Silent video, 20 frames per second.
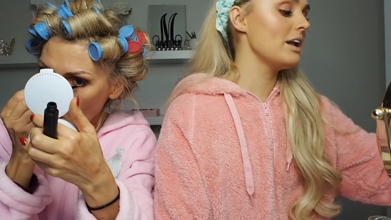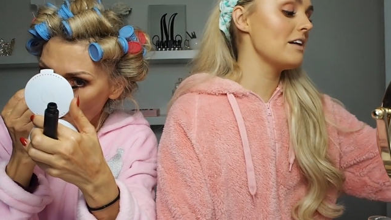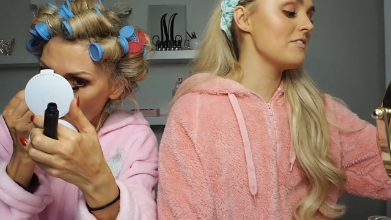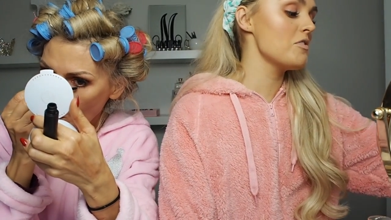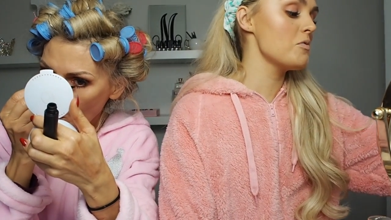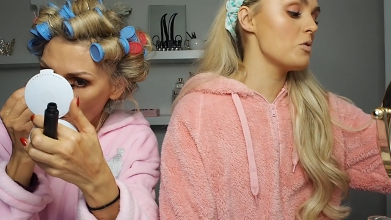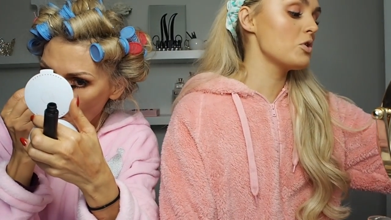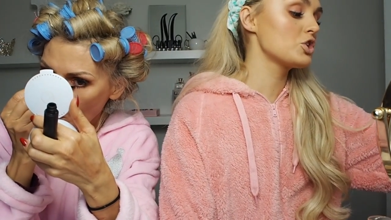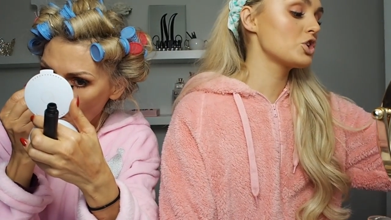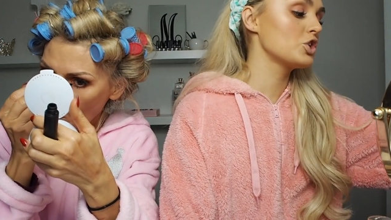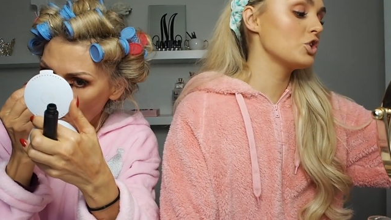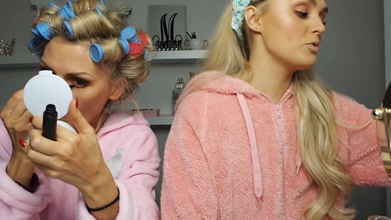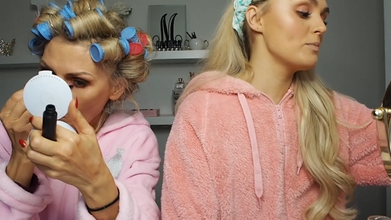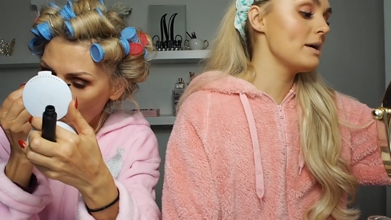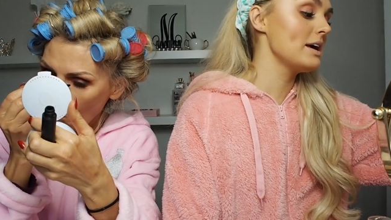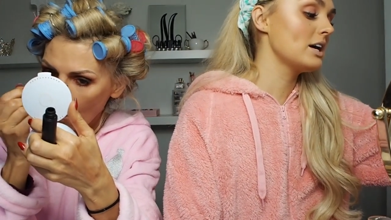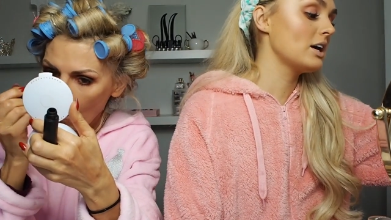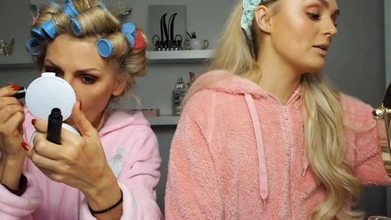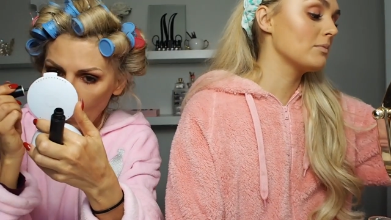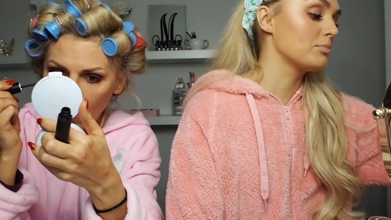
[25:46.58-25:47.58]
Speaker 1: never washing your
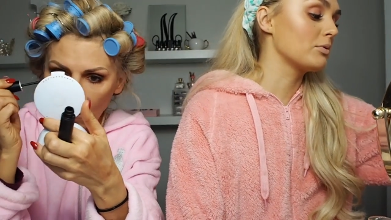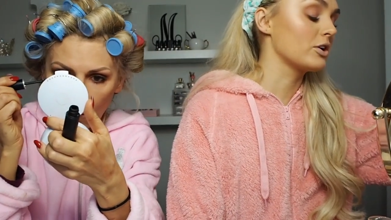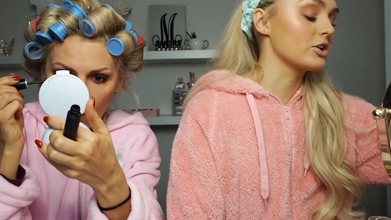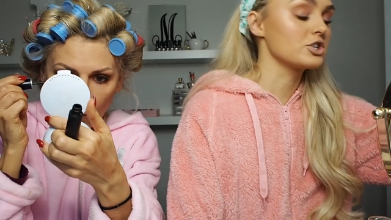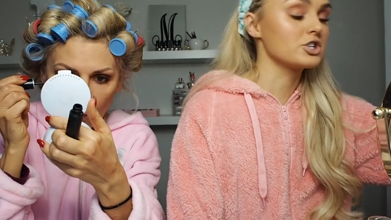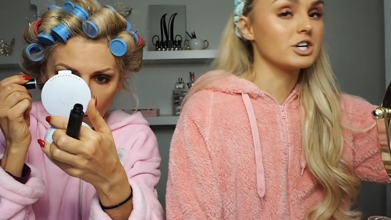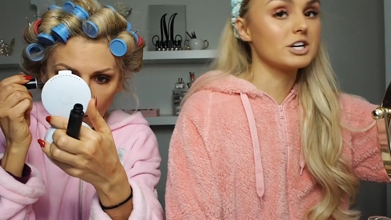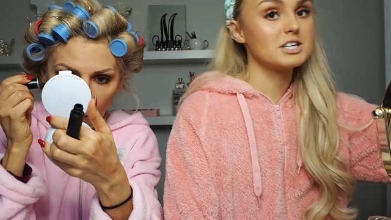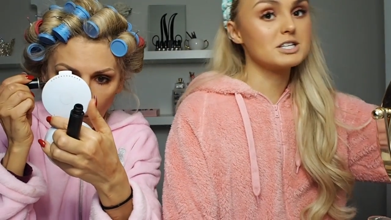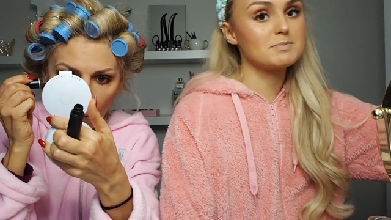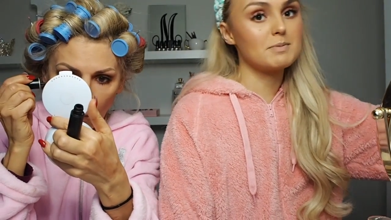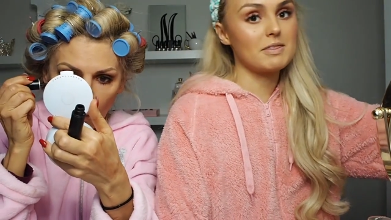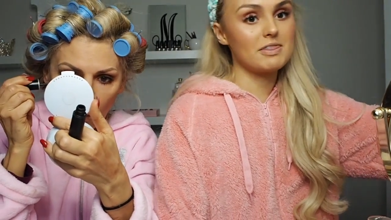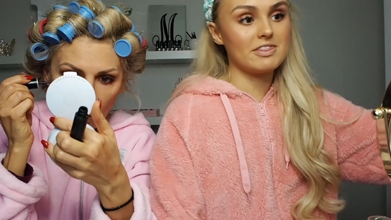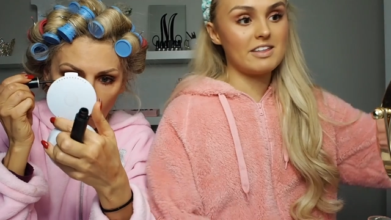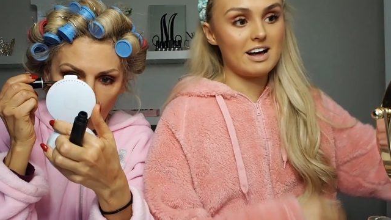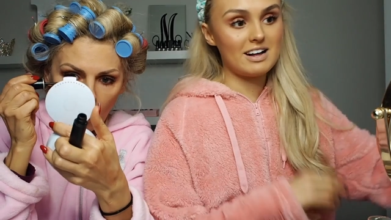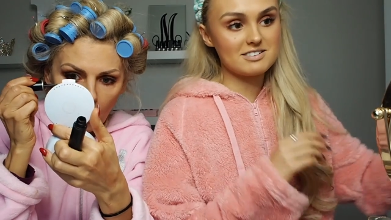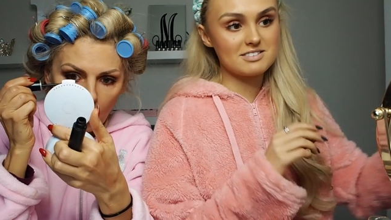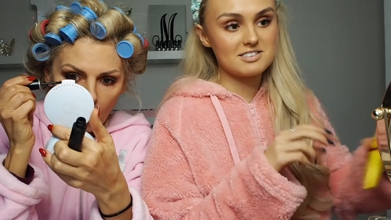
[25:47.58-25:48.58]
makeup brushes, but
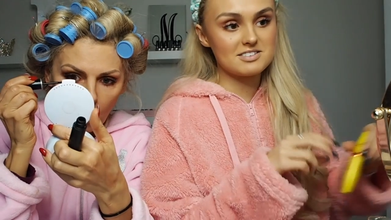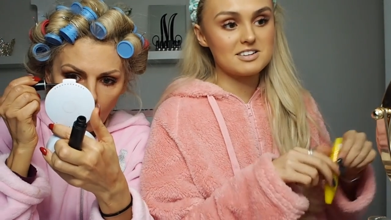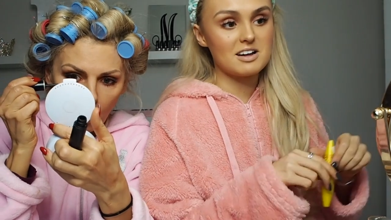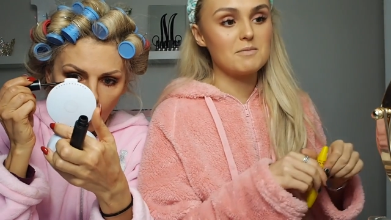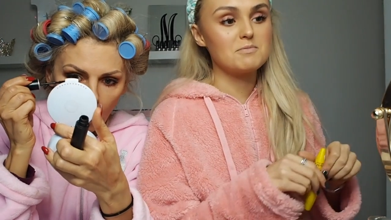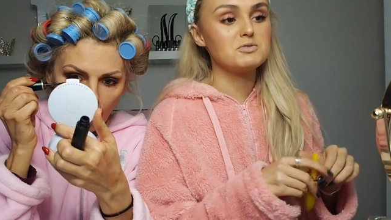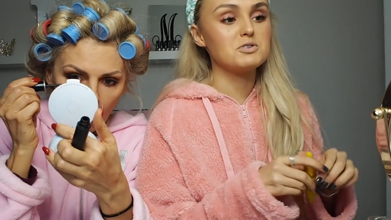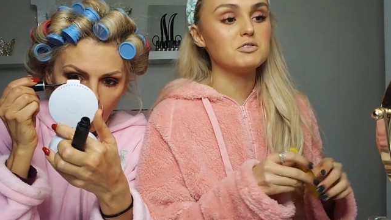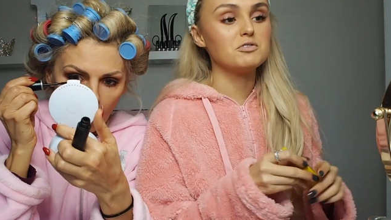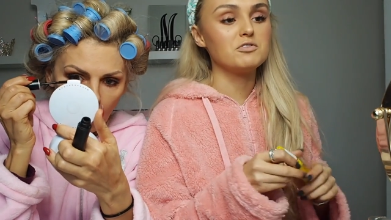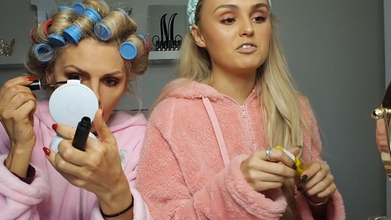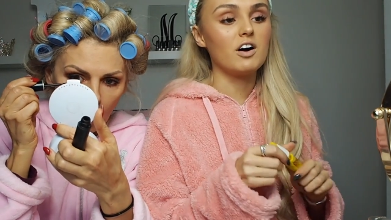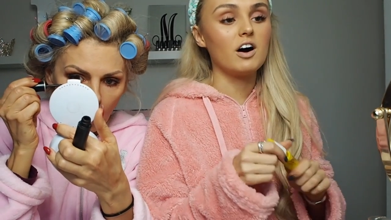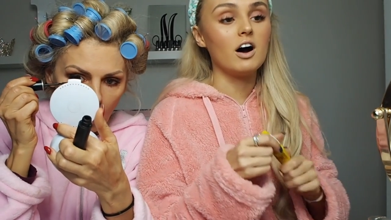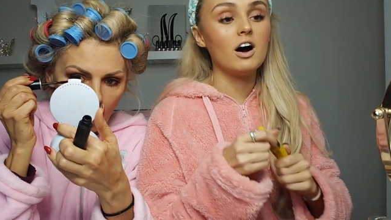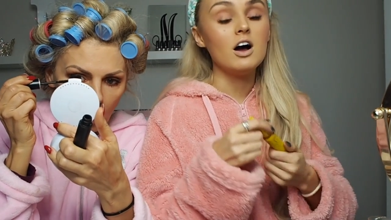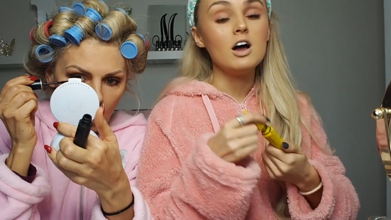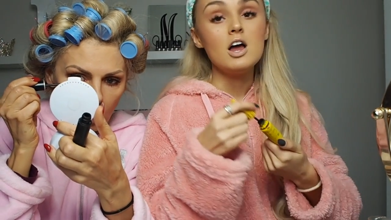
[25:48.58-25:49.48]
that's a step too far.